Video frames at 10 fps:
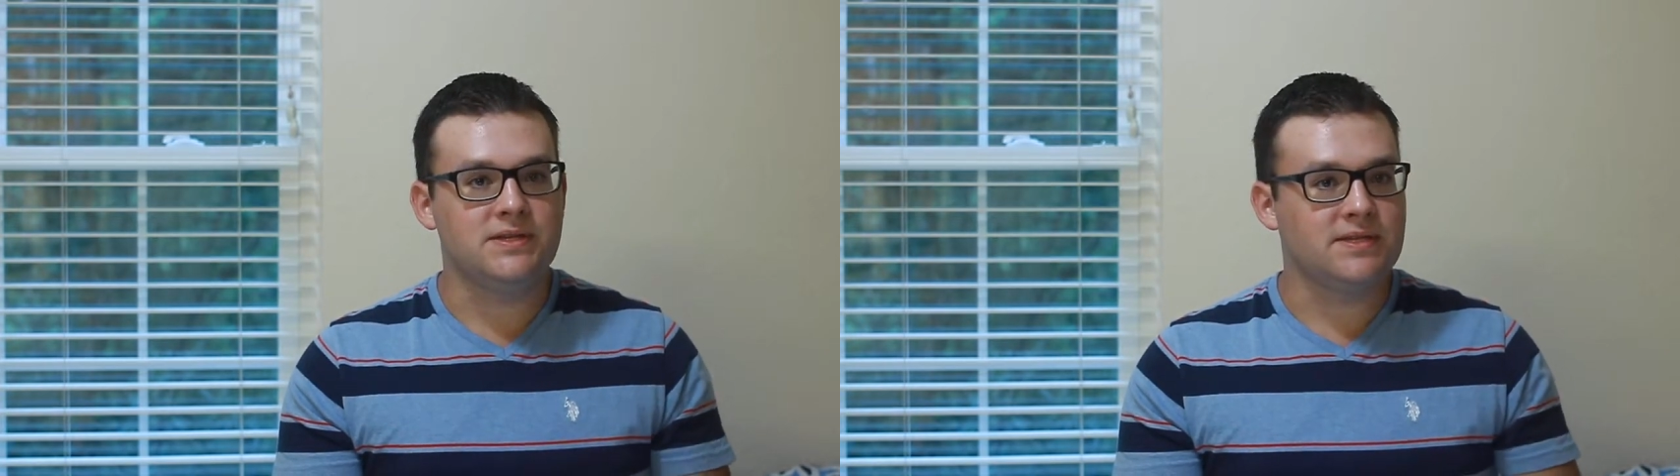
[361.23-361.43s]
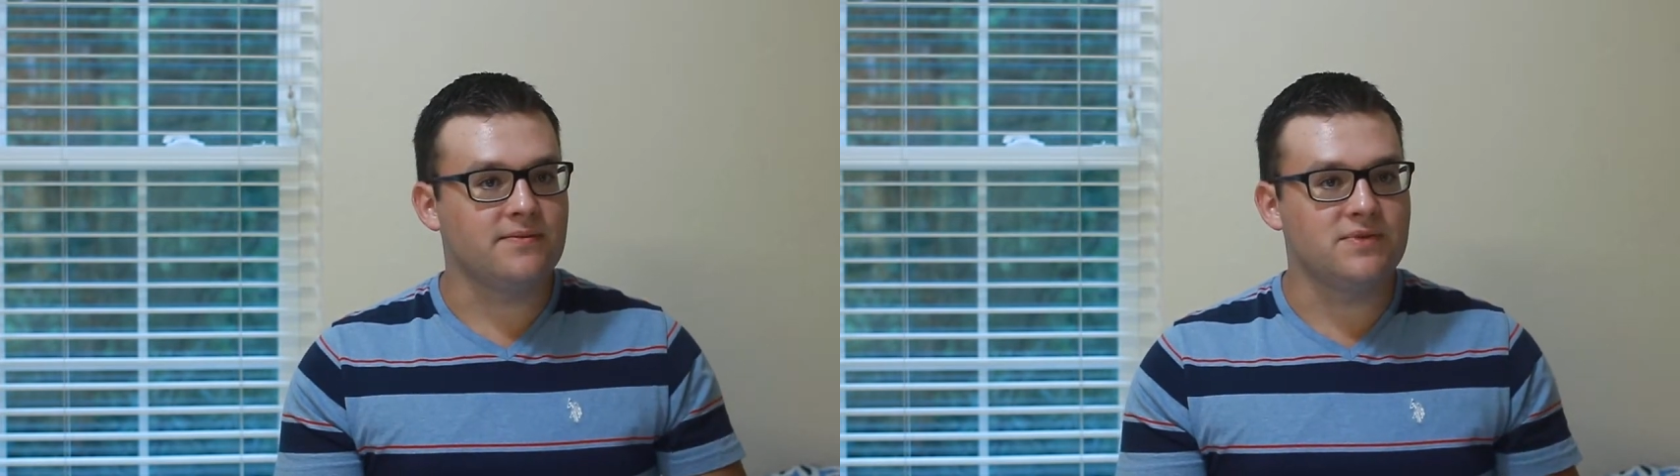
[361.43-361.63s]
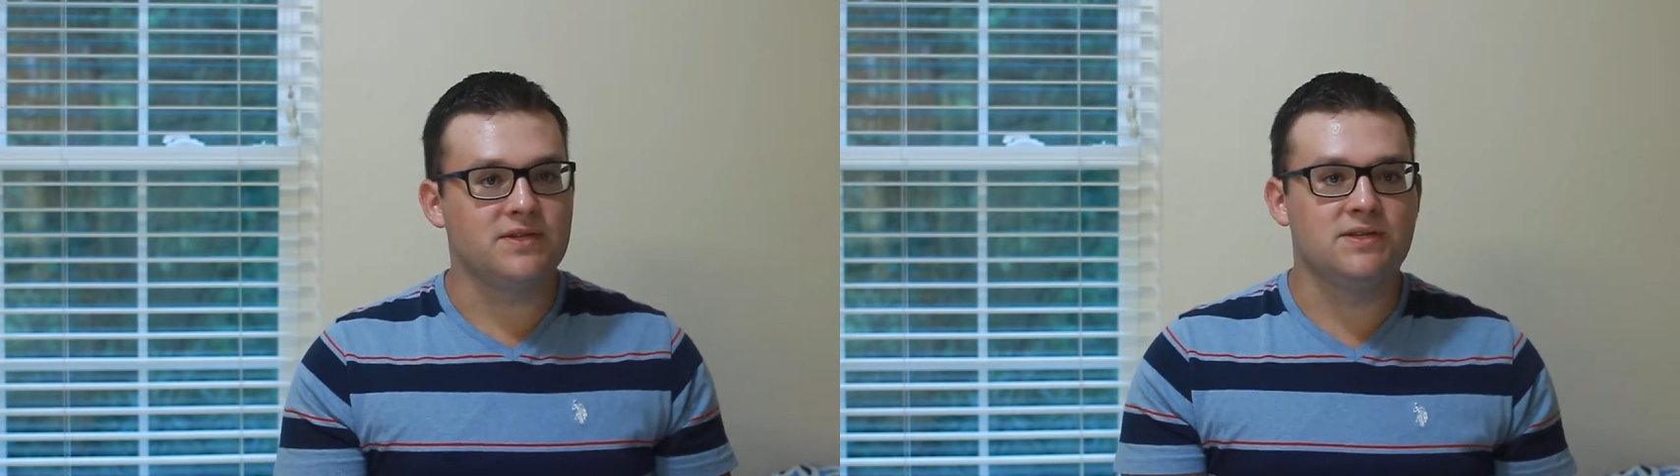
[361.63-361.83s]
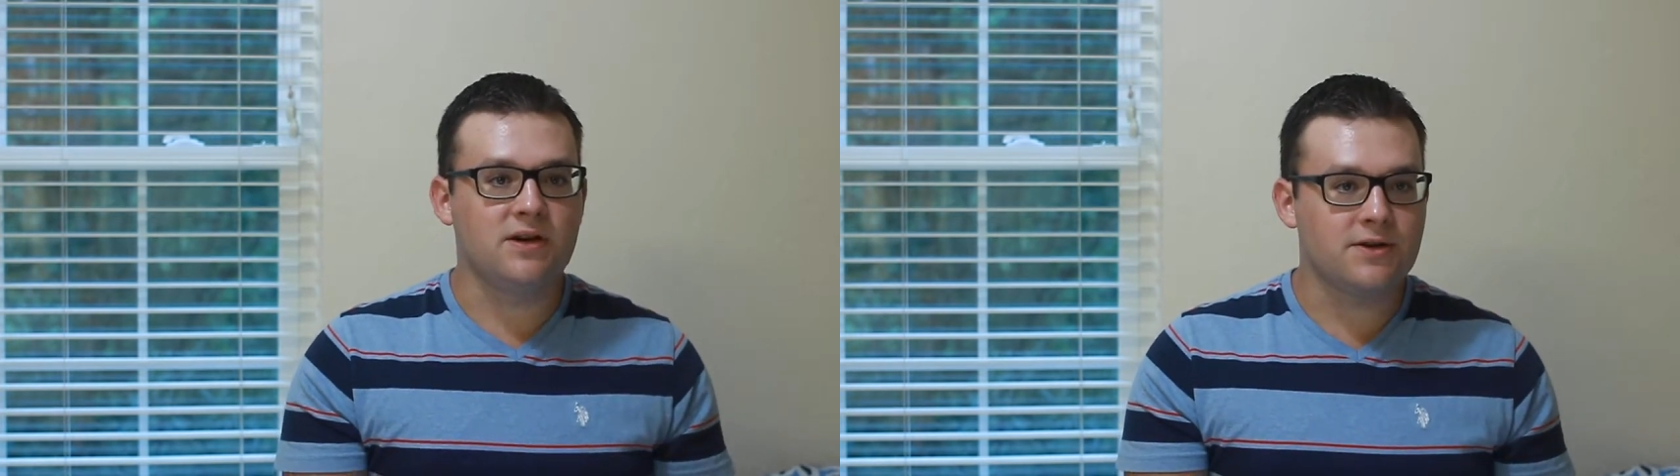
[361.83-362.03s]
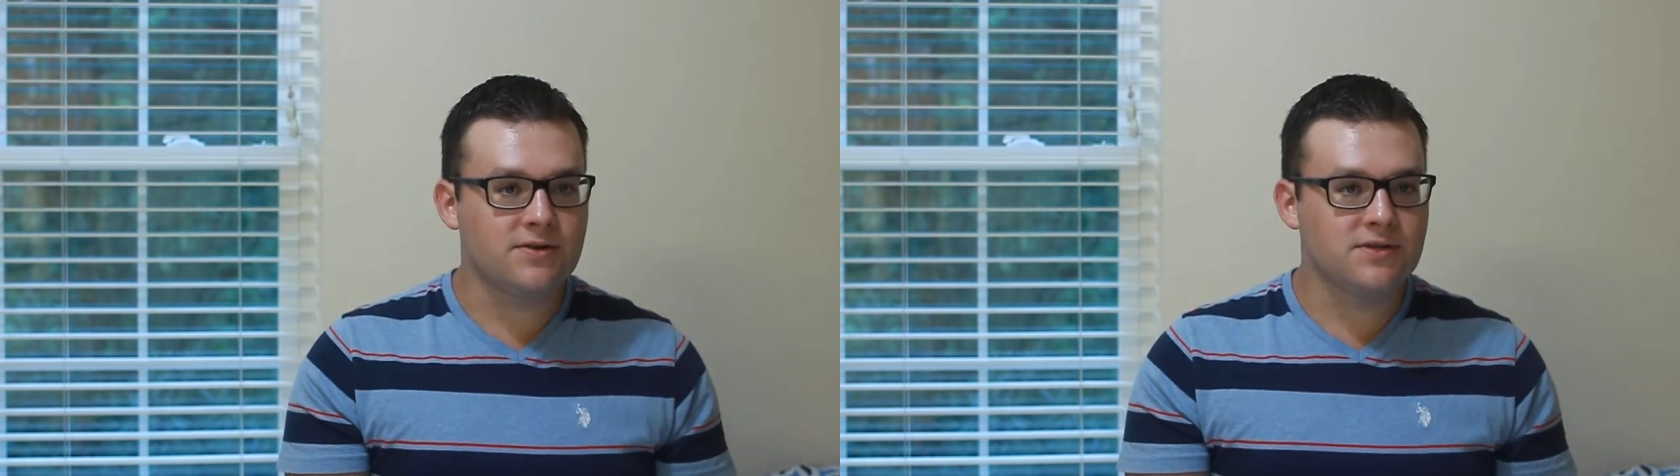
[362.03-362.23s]

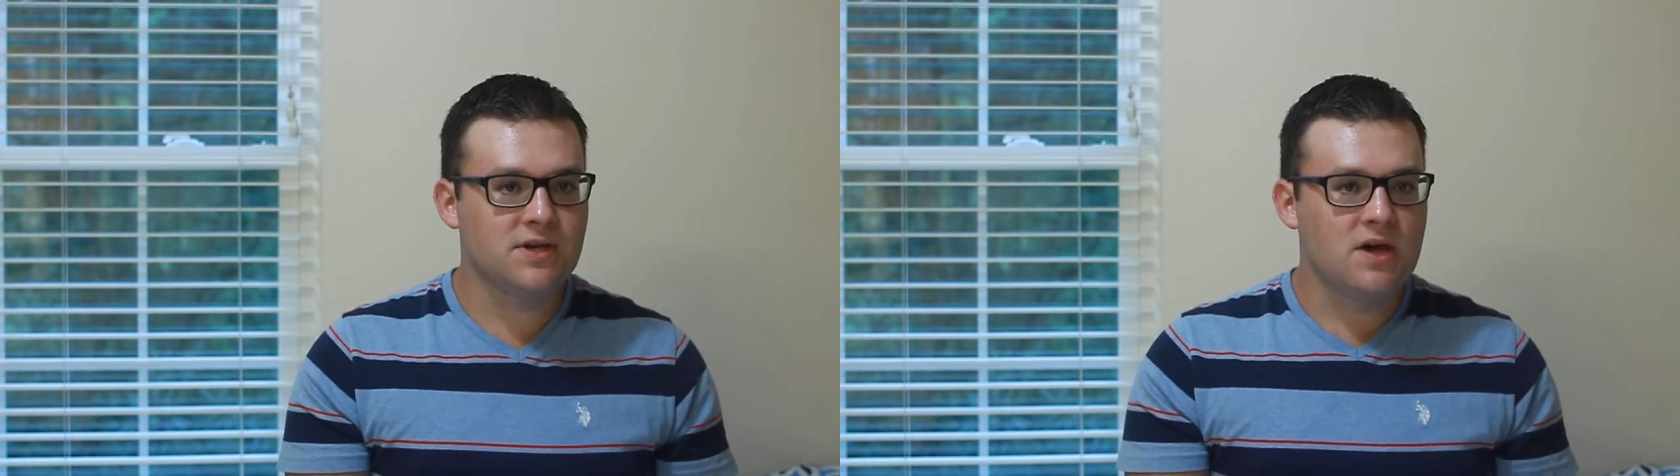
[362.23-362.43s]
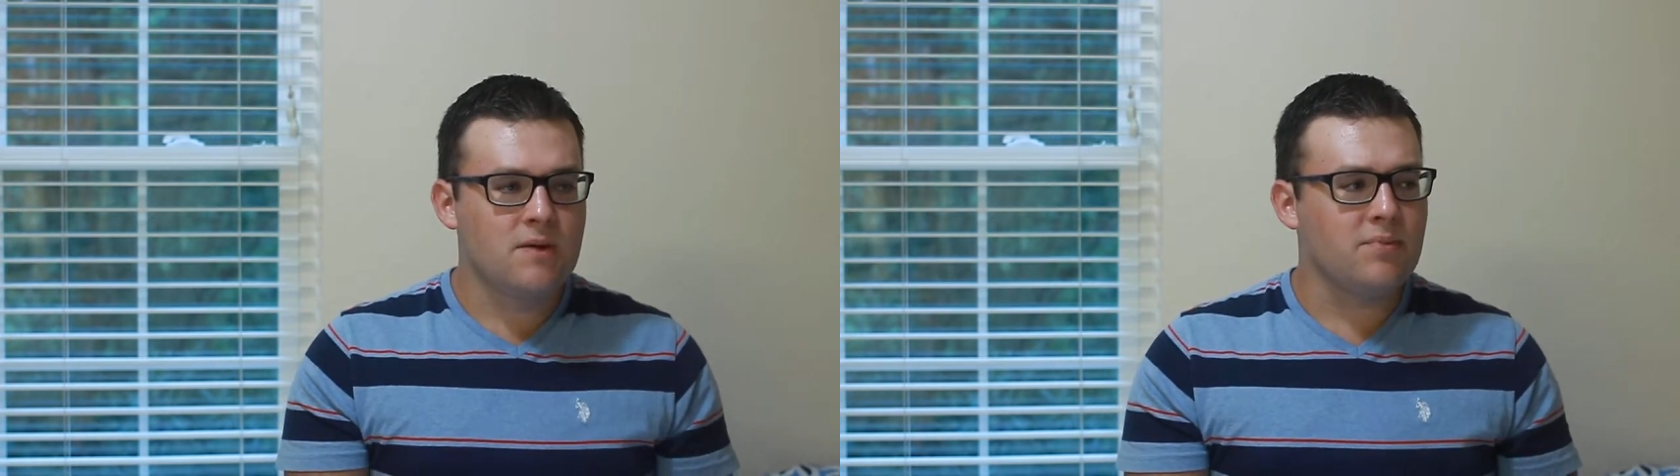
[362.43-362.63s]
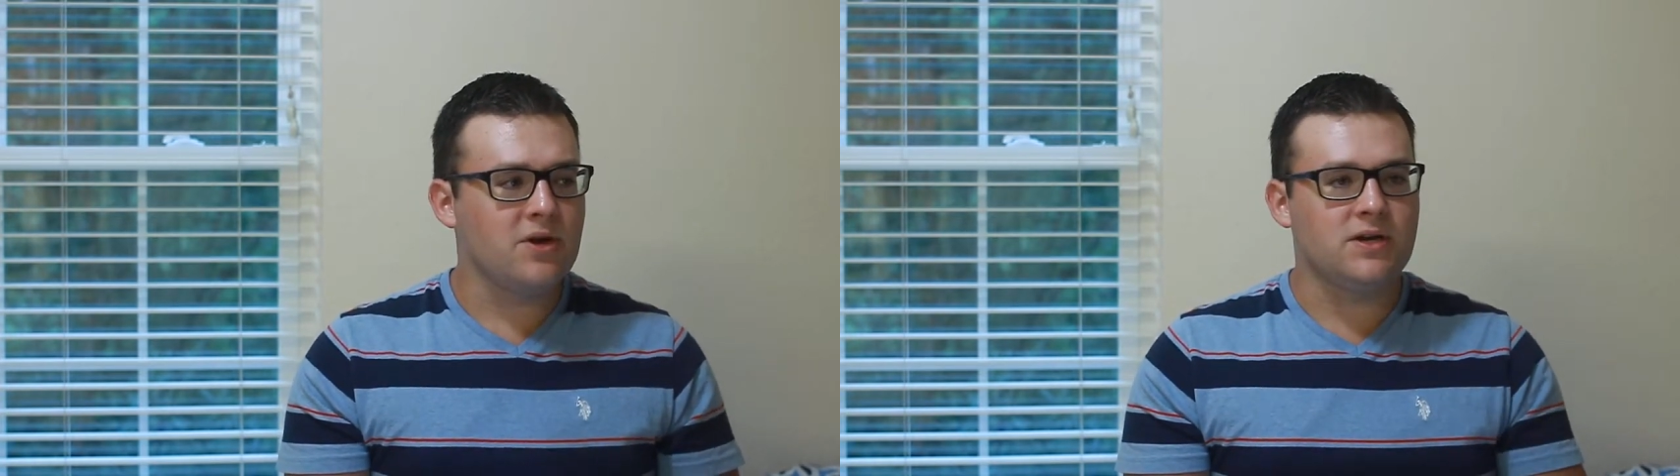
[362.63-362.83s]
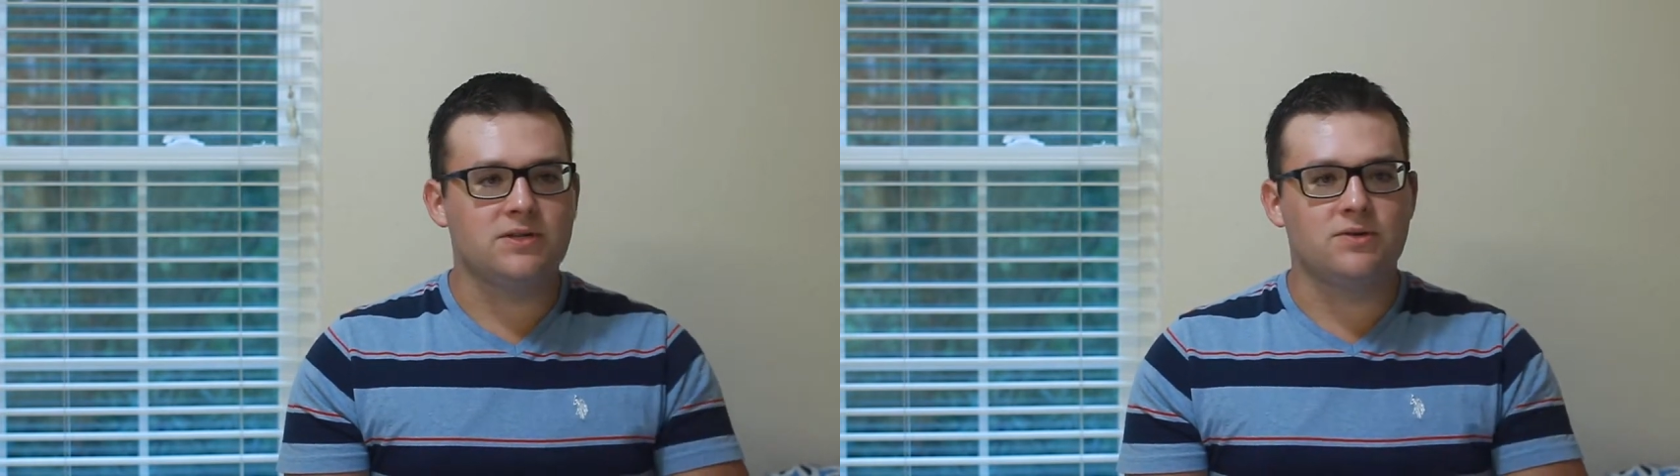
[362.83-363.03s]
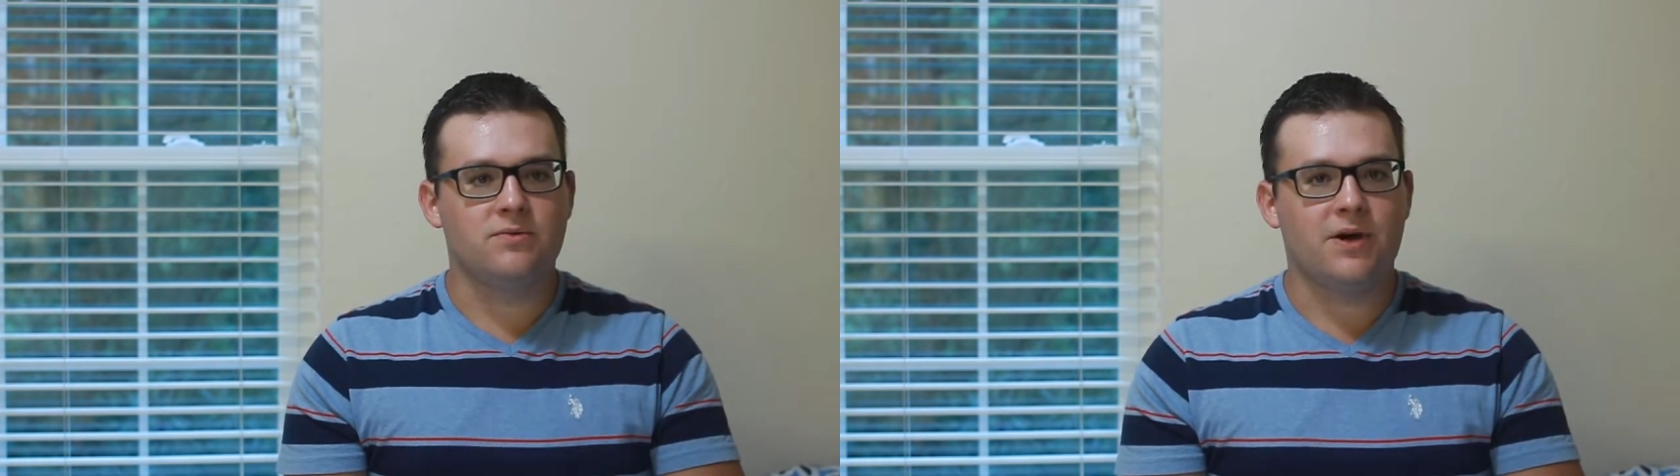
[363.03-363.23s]
1700s, but
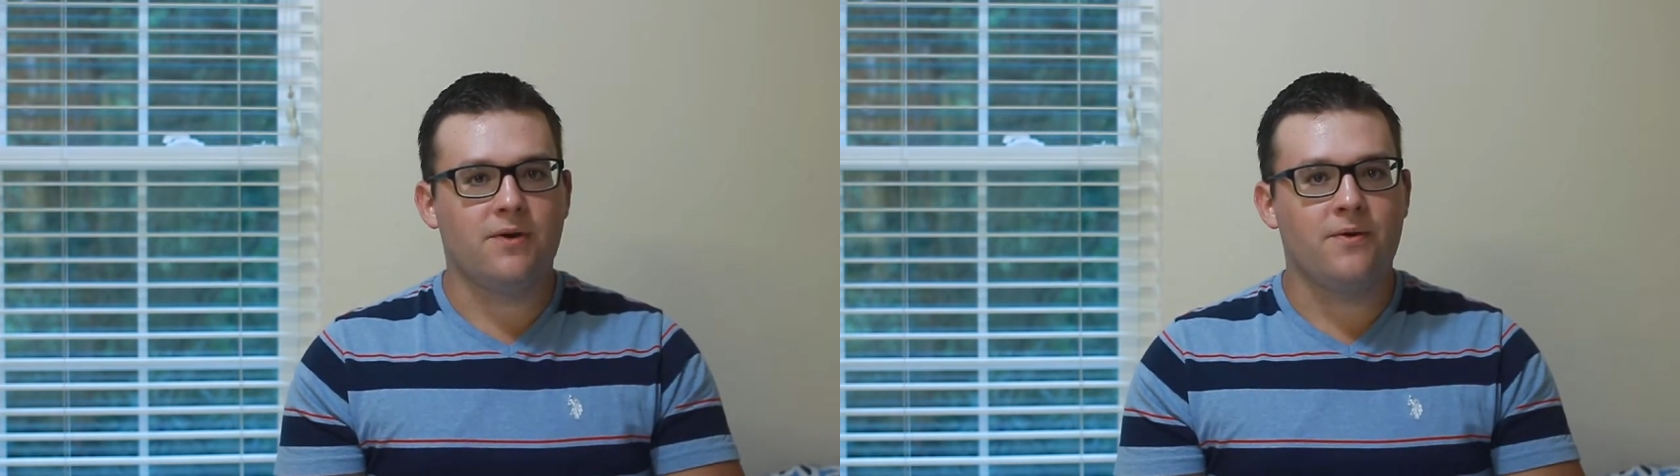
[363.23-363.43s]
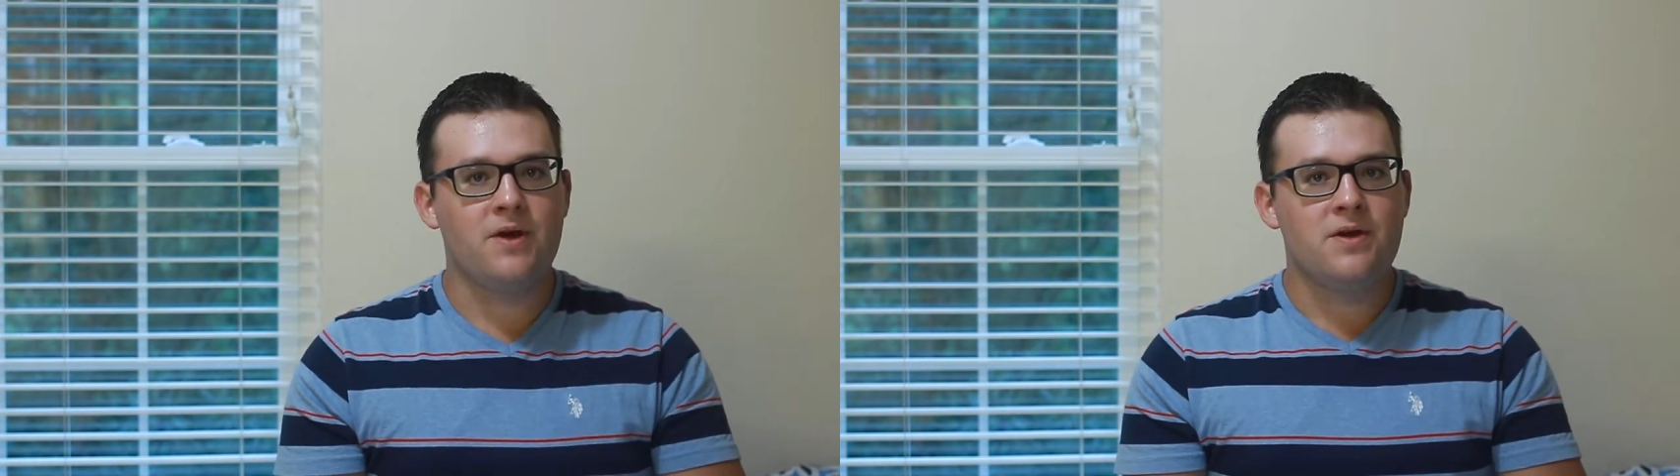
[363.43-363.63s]
also about